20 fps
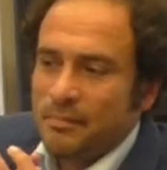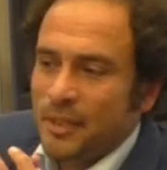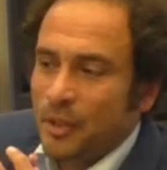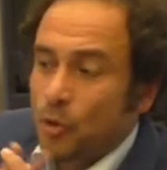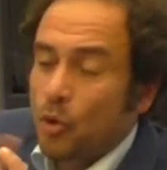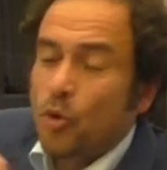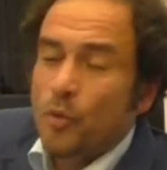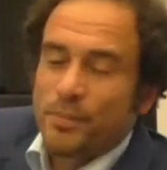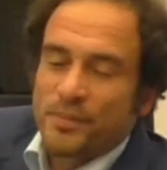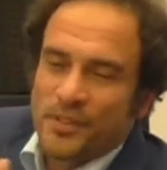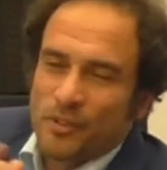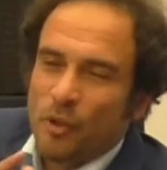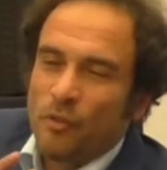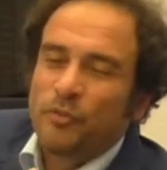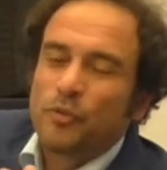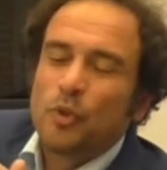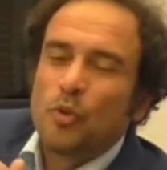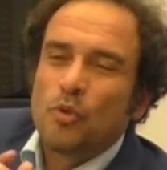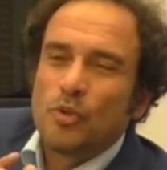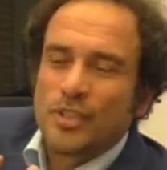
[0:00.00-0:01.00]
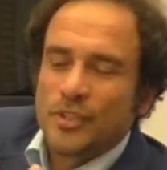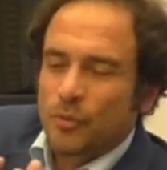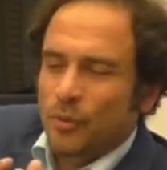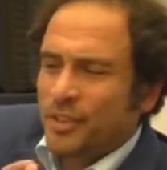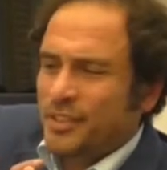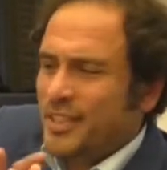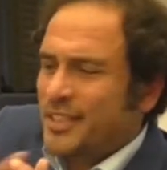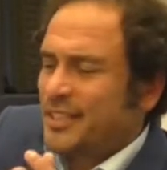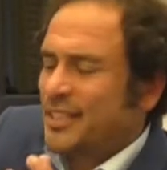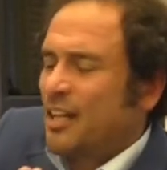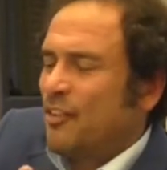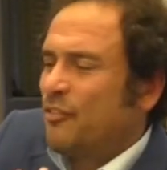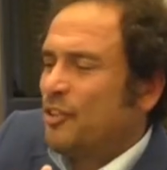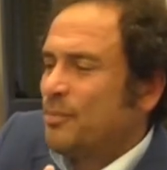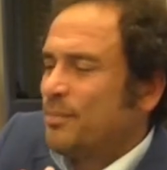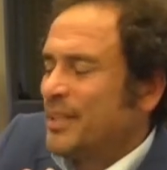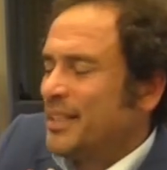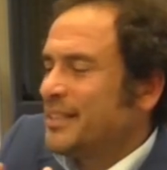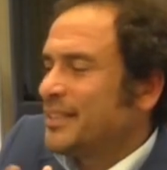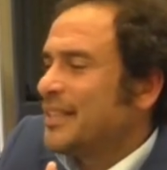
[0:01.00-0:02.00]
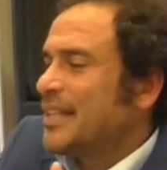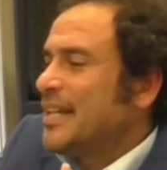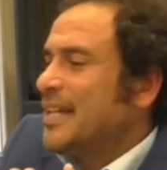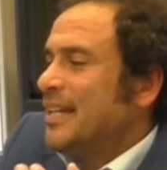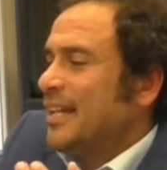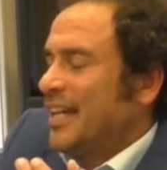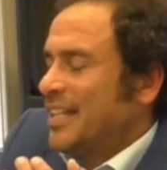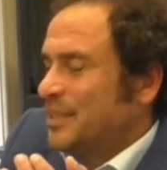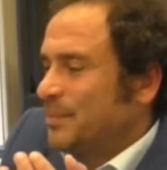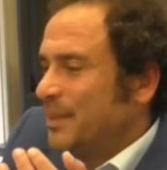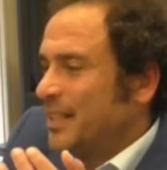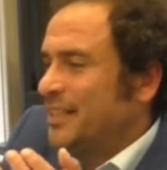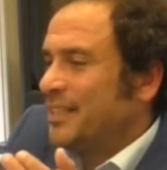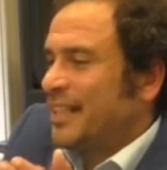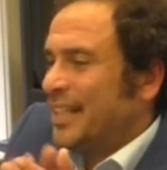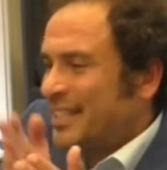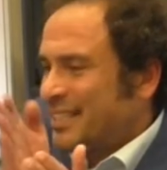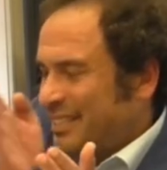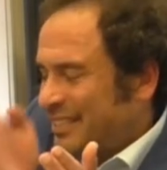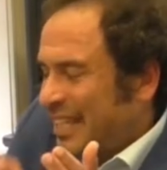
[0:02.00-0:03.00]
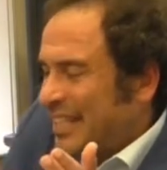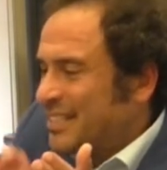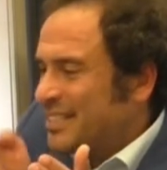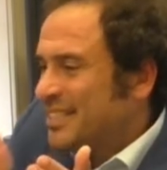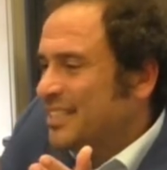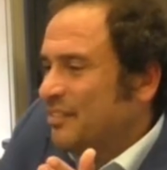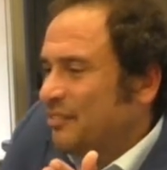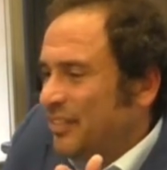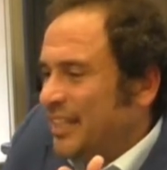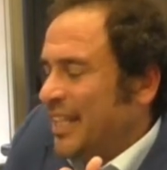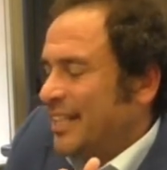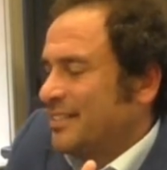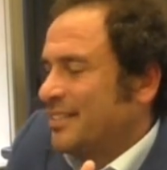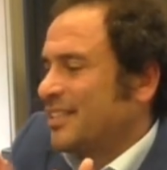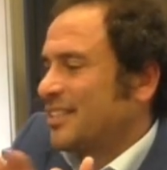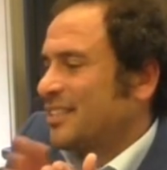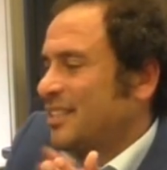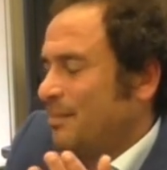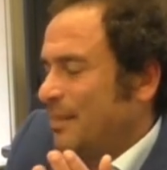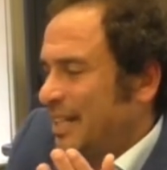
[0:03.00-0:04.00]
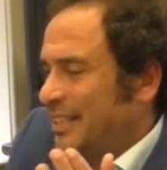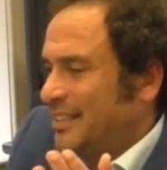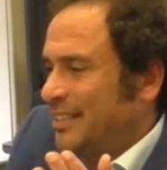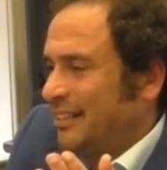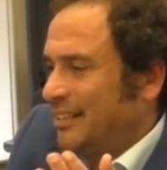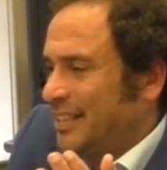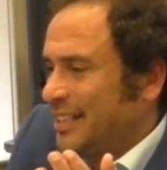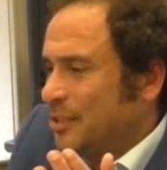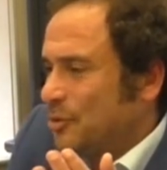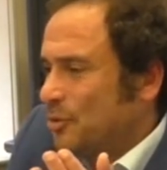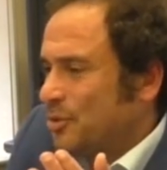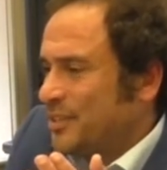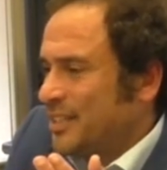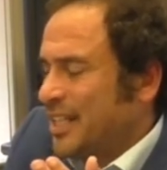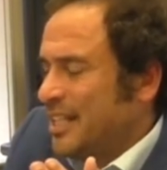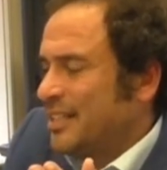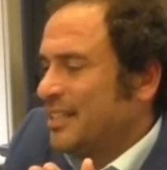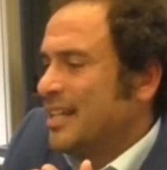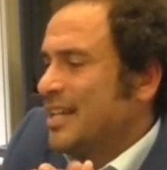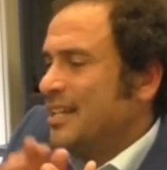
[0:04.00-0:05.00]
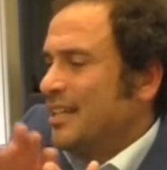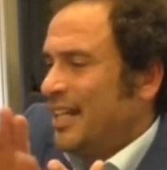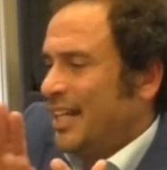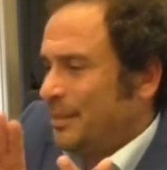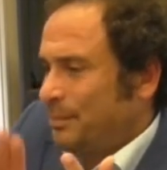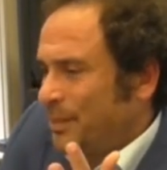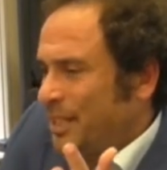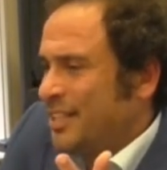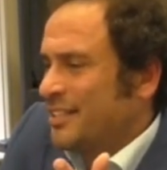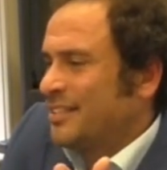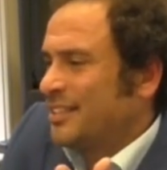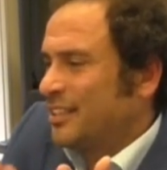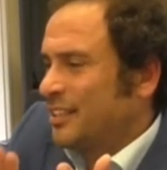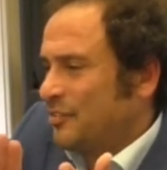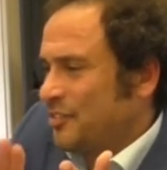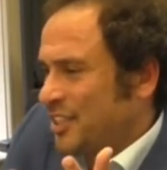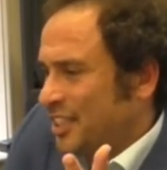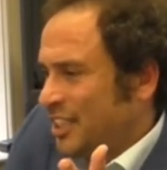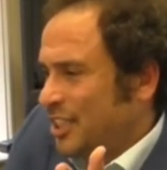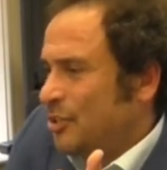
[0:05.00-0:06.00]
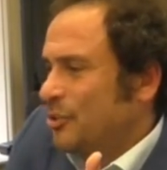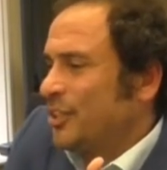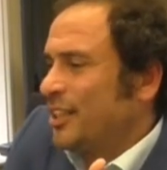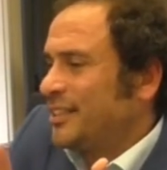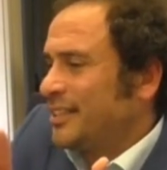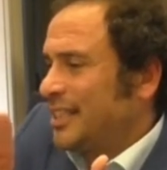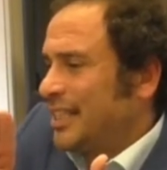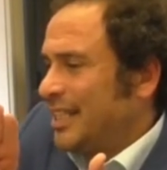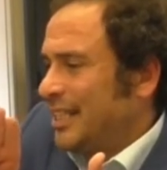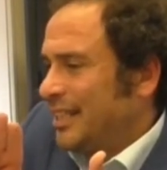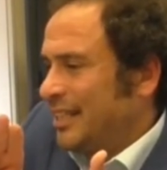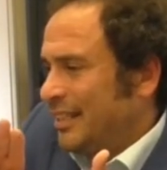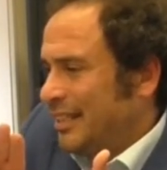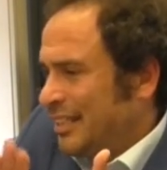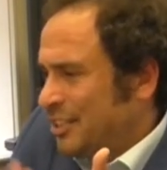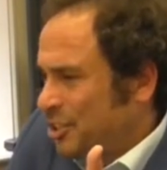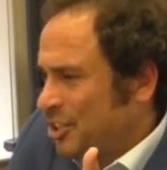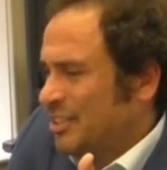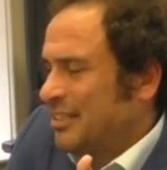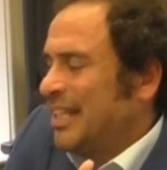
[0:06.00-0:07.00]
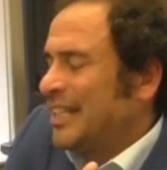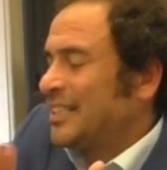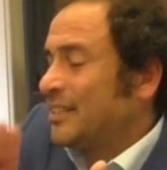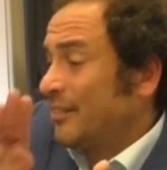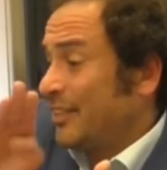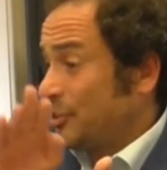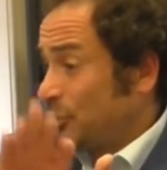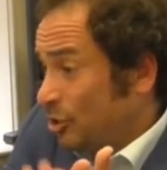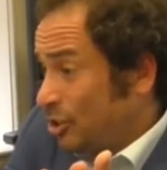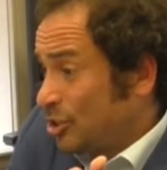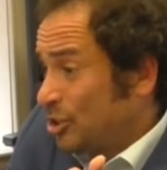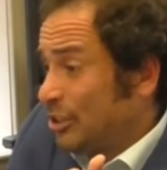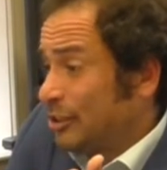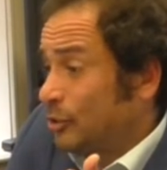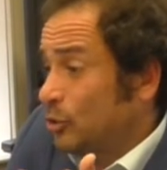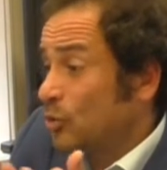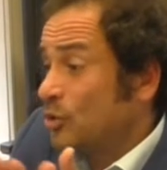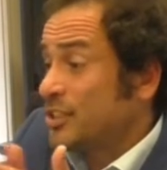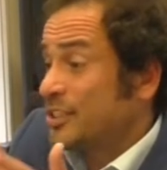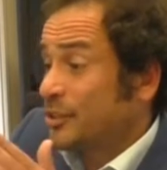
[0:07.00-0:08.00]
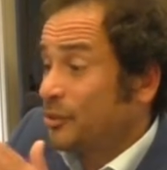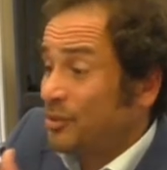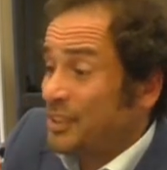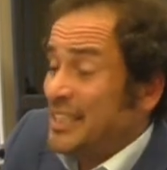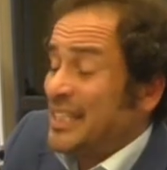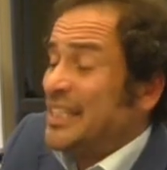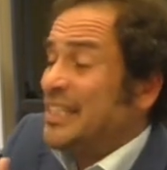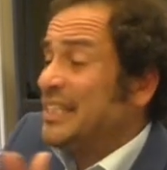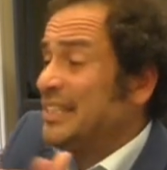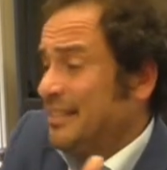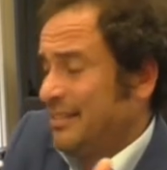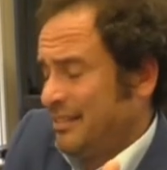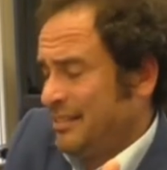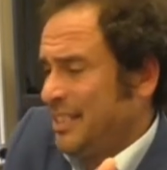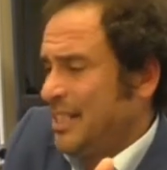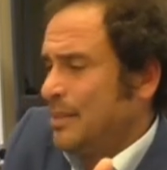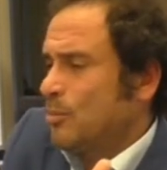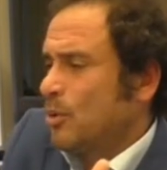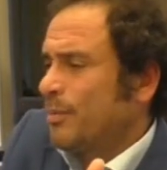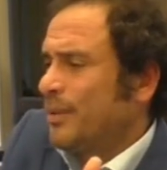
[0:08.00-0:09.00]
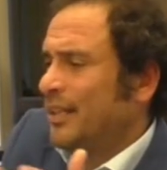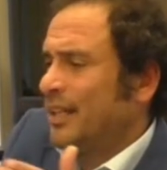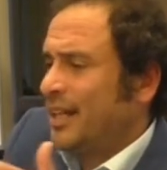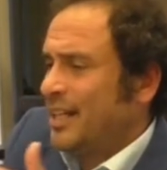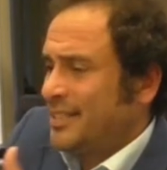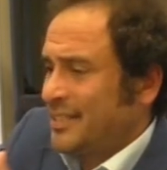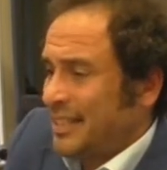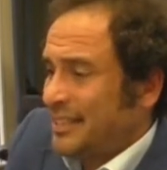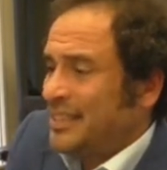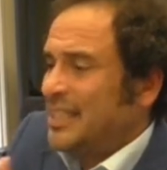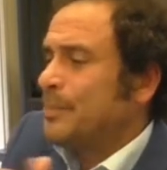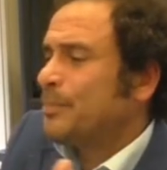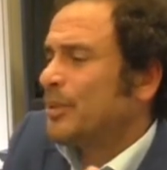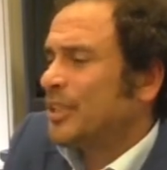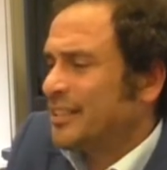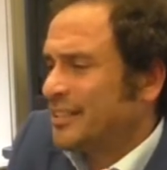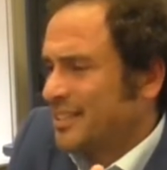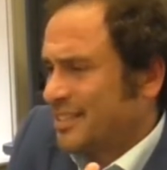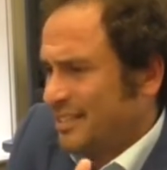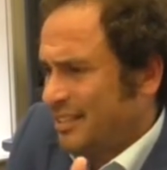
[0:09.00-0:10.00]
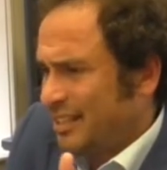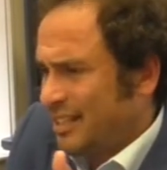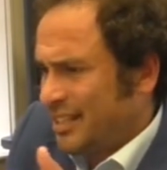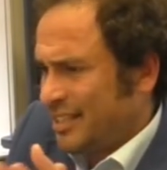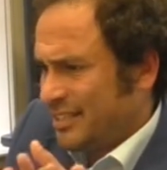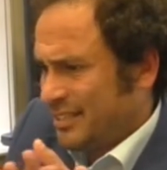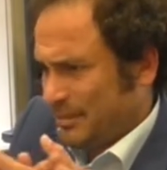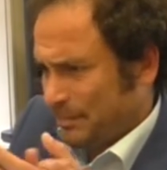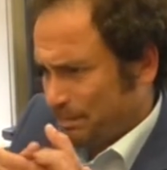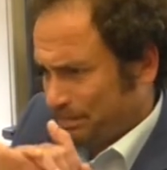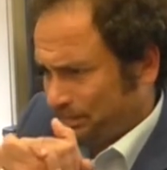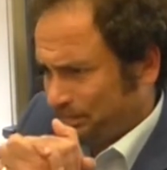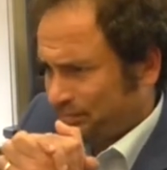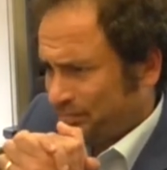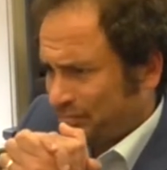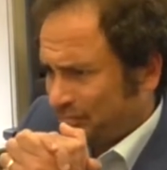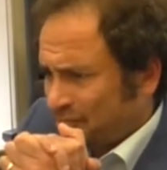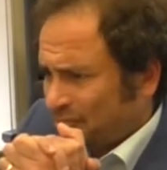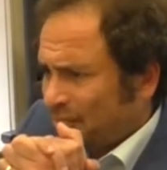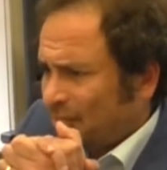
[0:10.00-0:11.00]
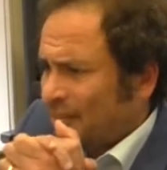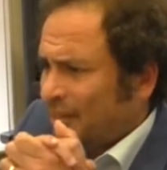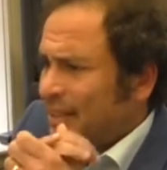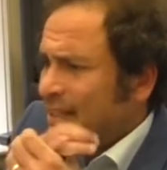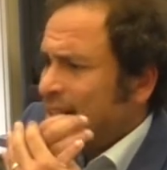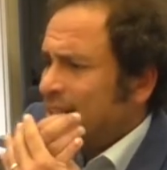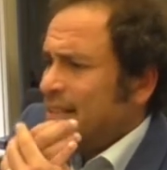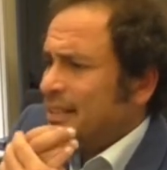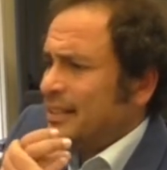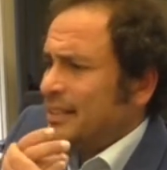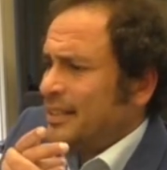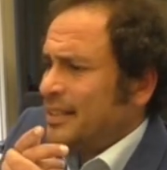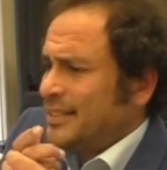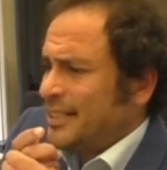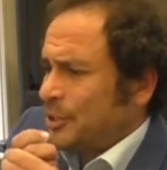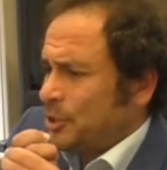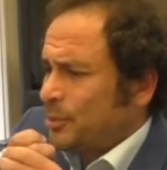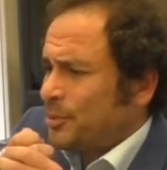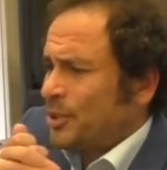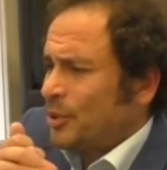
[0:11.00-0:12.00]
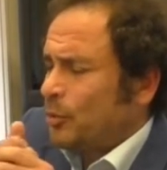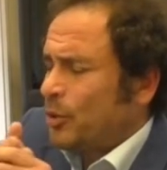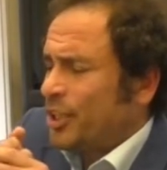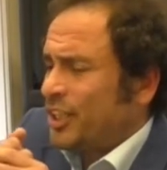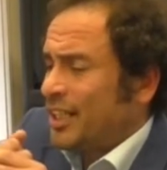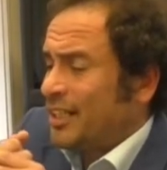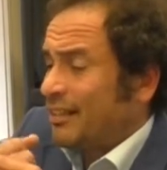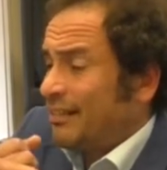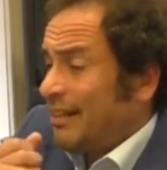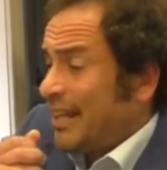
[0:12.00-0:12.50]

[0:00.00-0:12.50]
groups of tools which this government has been extensively and systematically using: administrative, security, legislative and judicial tools to demobilize and depoliticize the Egyptian working